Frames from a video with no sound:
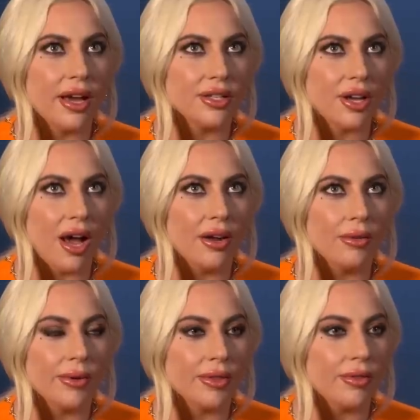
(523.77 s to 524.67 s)
I shot
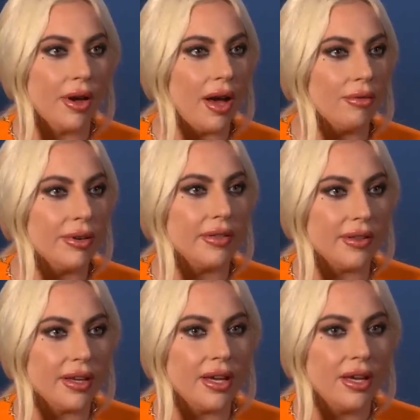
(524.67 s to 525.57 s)
with uh,
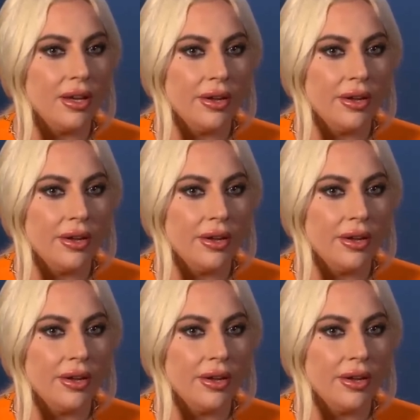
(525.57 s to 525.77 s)
Ridley